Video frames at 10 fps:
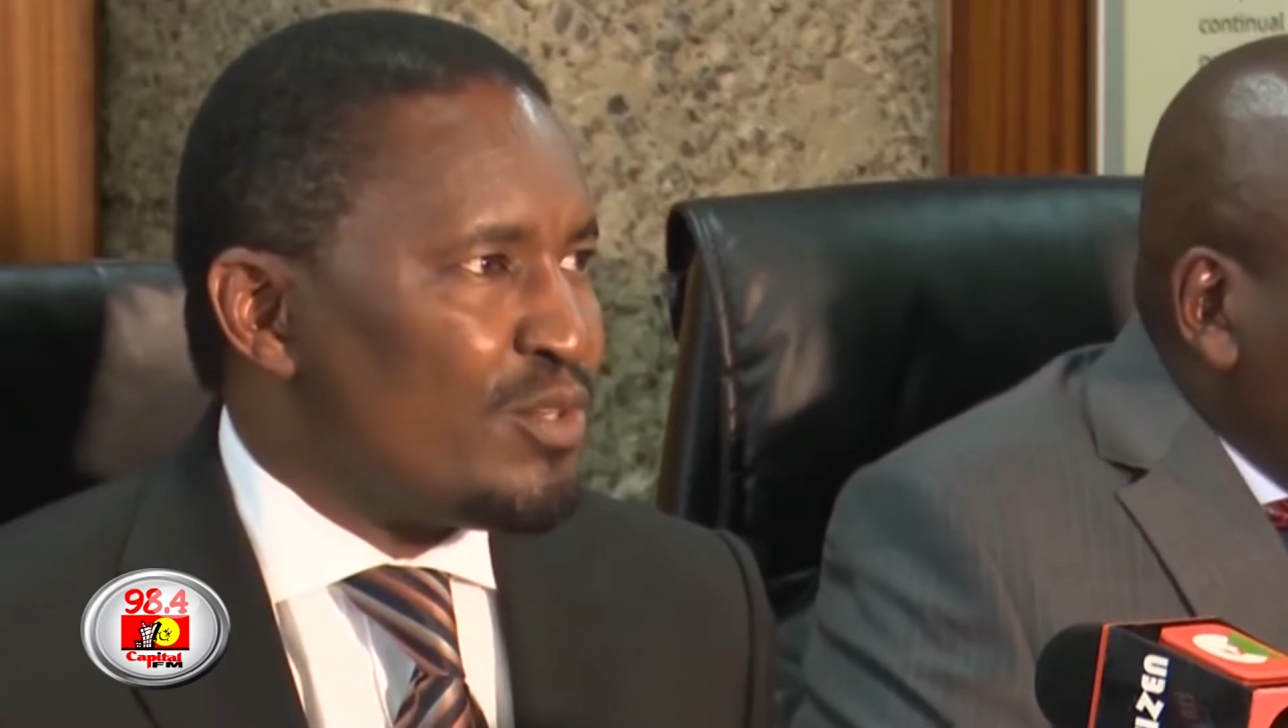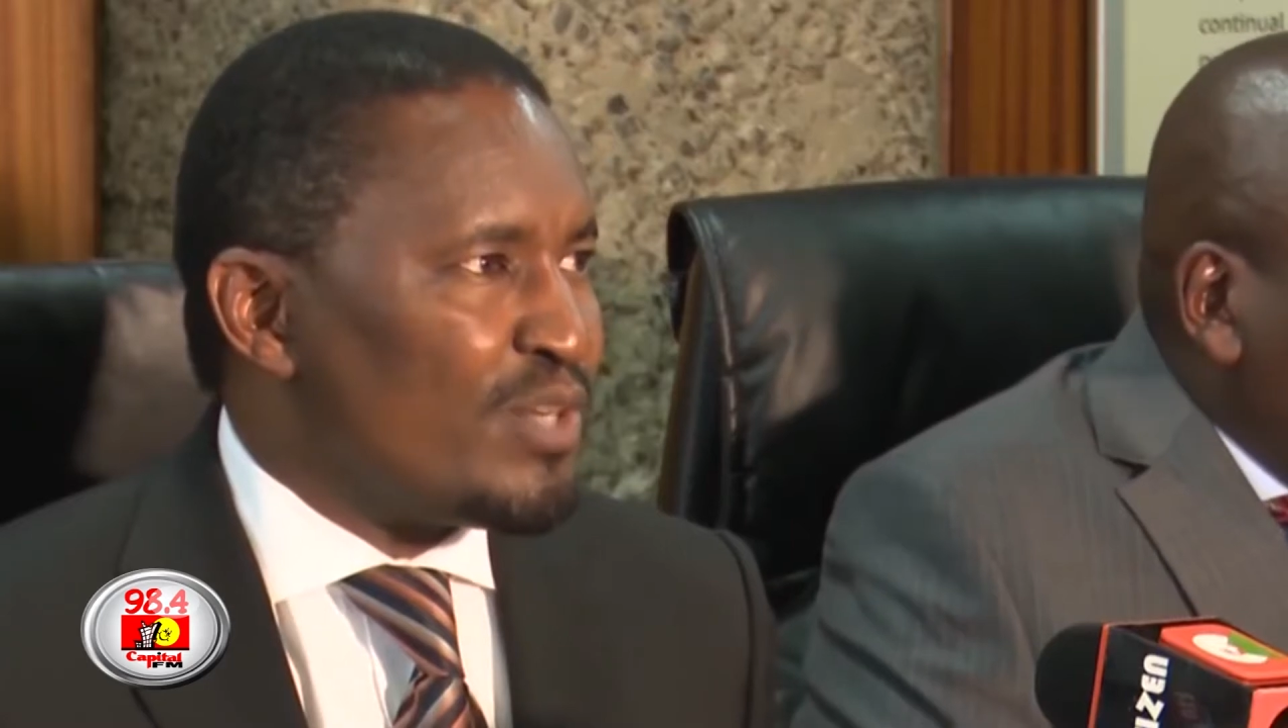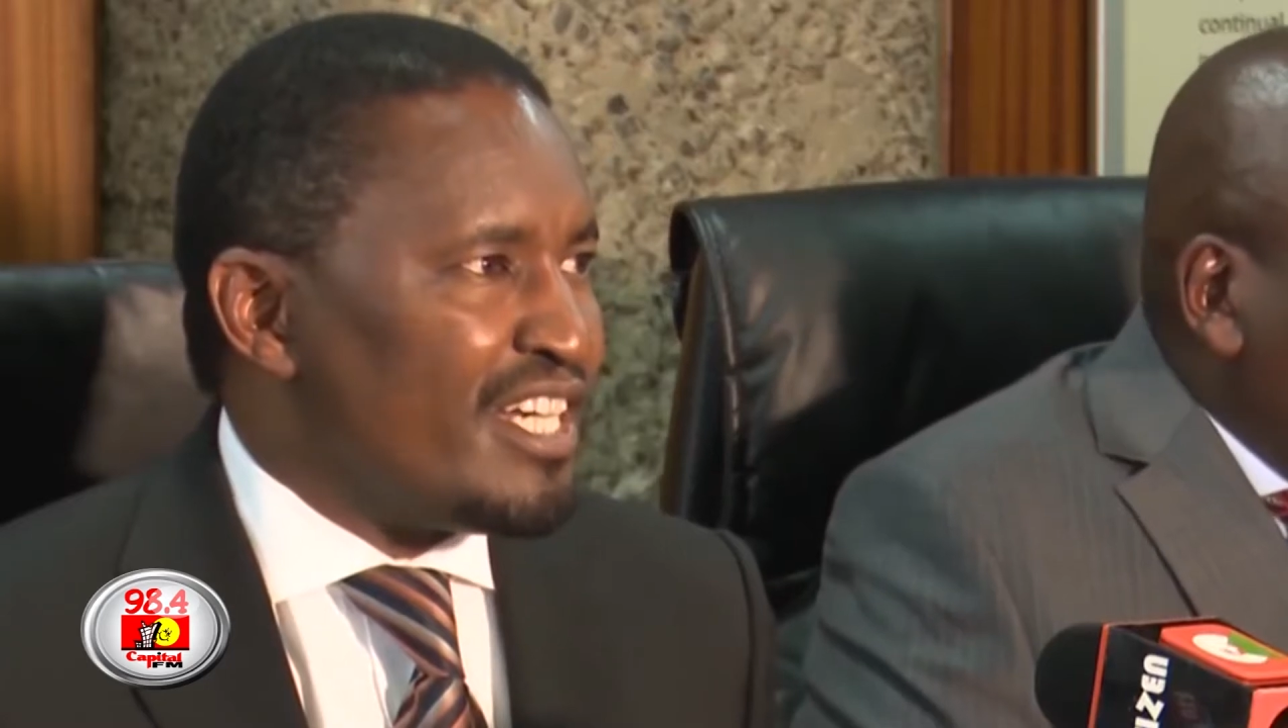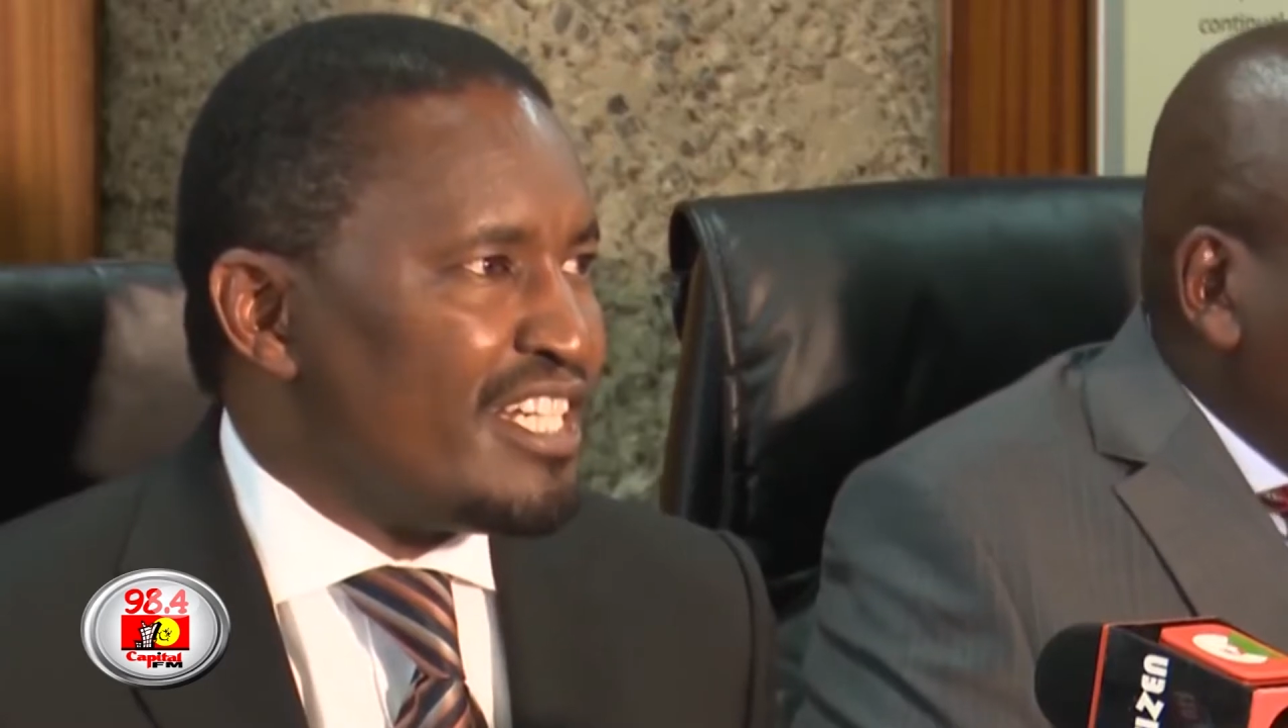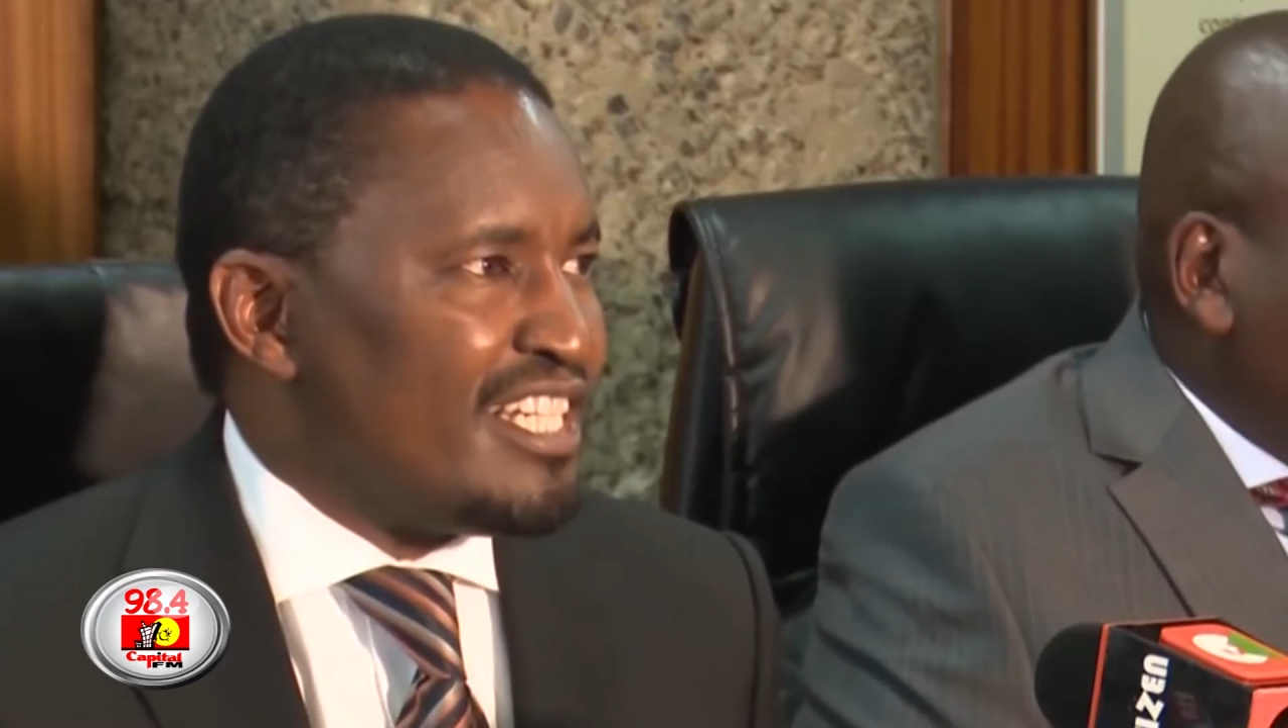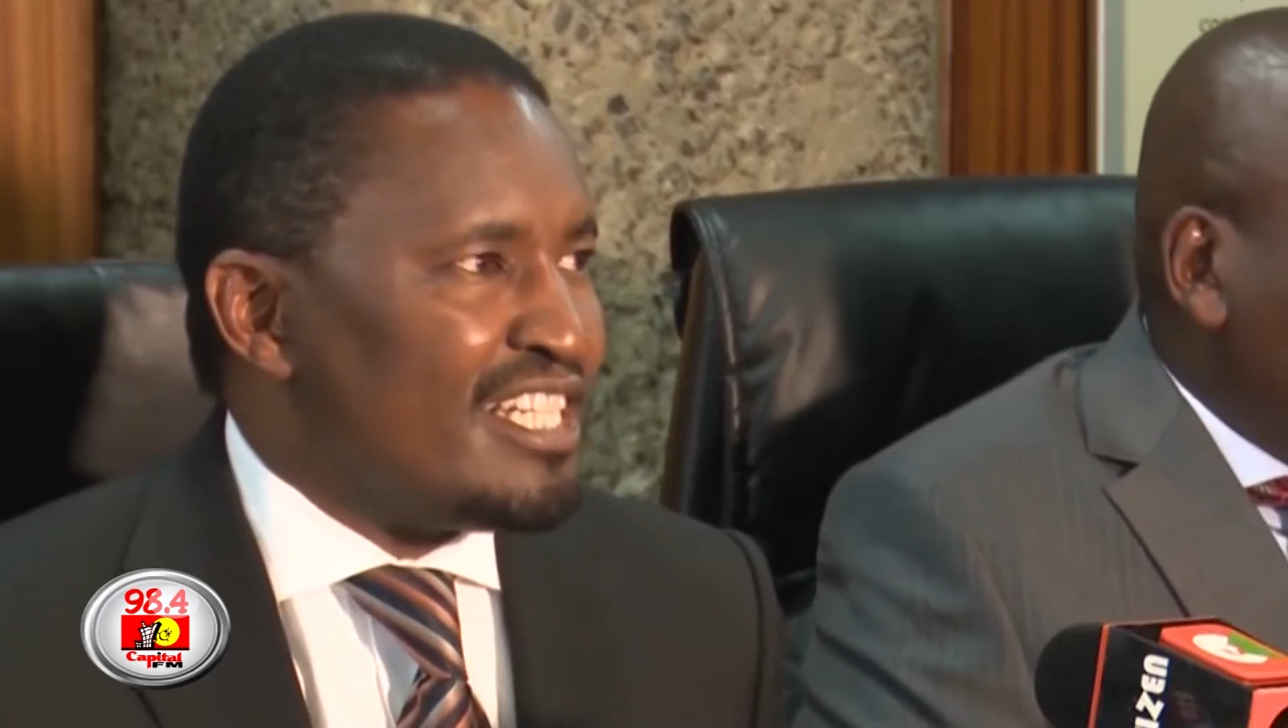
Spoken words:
Mwangi